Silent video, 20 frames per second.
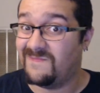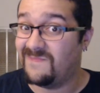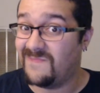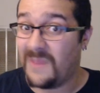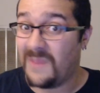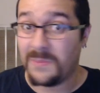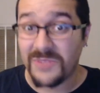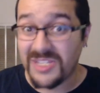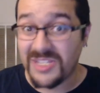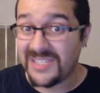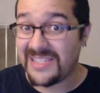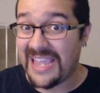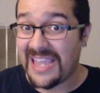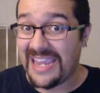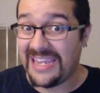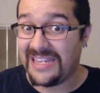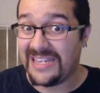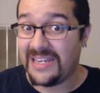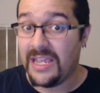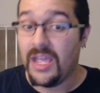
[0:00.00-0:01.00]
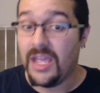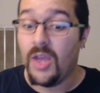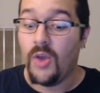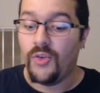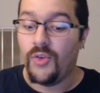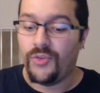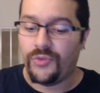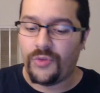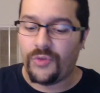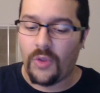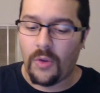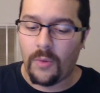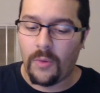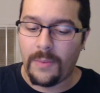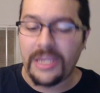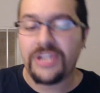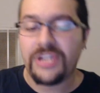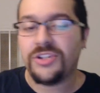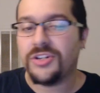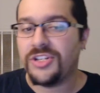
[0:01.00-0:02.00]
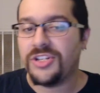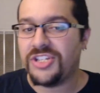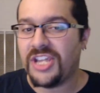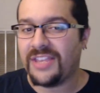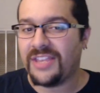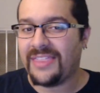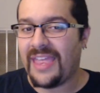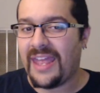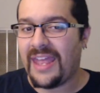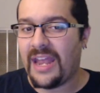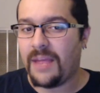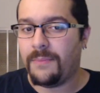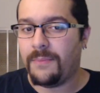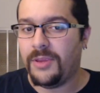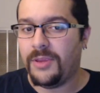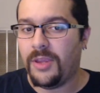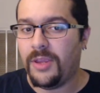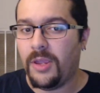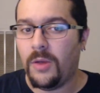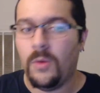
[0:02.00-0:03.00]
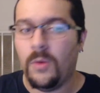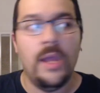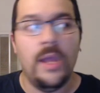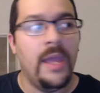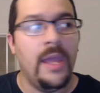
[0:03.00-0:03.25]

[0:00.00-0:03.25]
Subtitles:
I'm just saying. So make sure to check that out below.